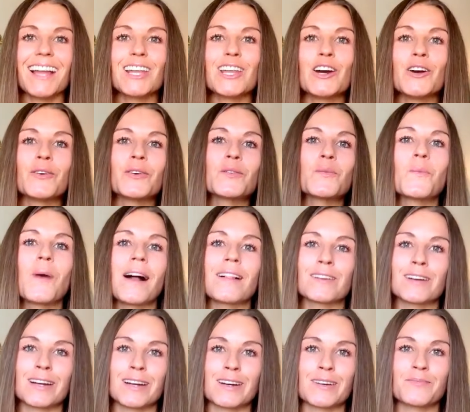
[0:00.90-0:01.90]
Hello and
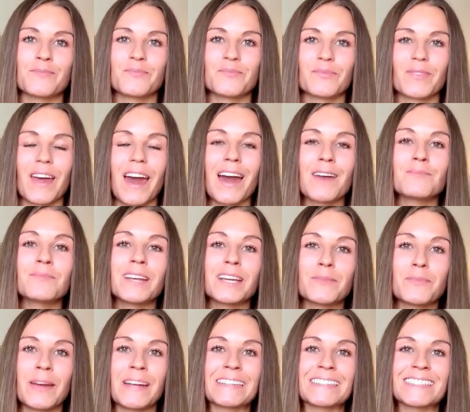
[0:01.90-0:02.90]
welcome. I'm
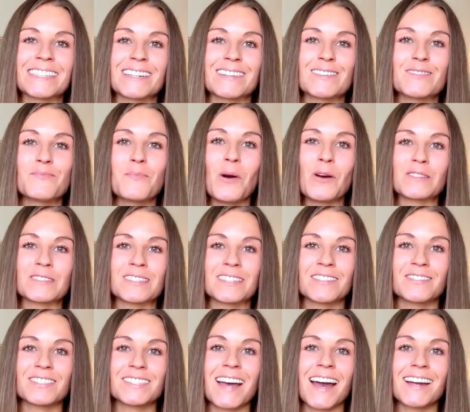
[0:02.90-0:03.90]
Niyc Pidgeon,
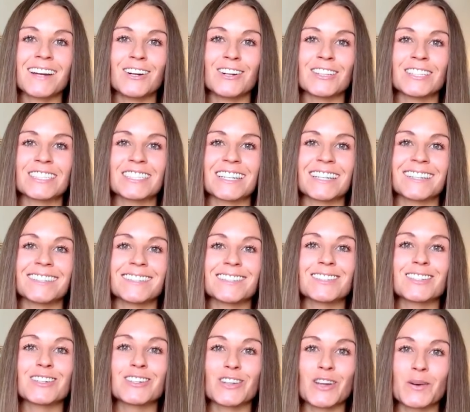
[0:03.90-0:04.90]
positive
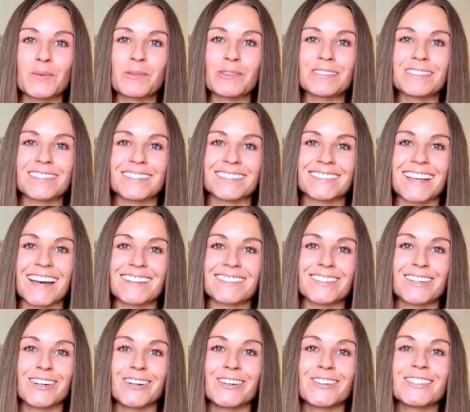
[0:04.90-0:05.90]
psychologist, global
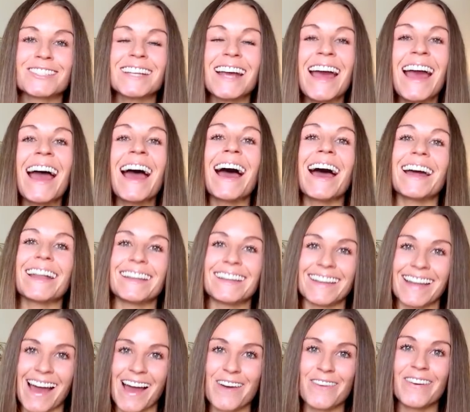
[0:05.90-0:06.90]
success coach, and
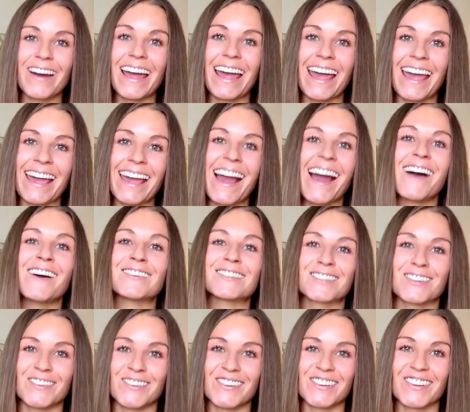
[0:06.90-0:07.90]
now Hay
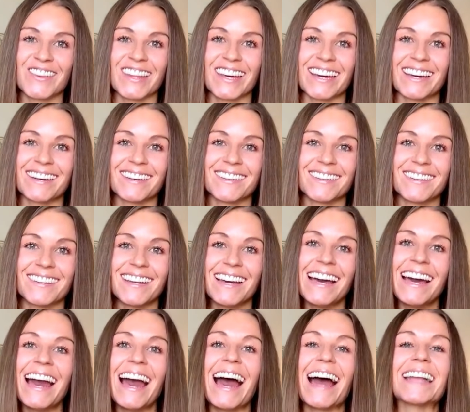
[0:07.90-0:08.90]
House author.
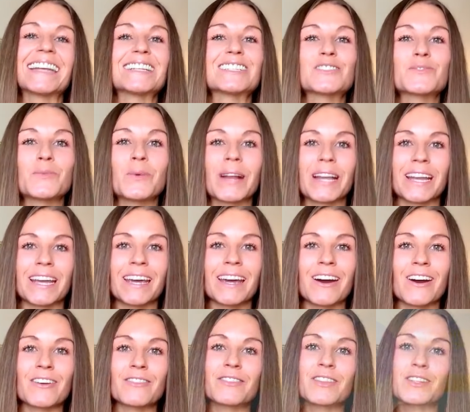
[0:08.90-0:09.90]
And as
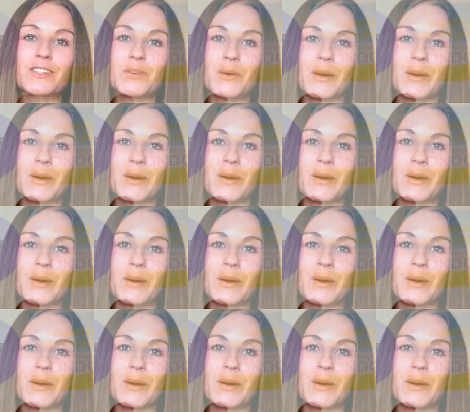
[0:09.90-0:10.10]
winner of the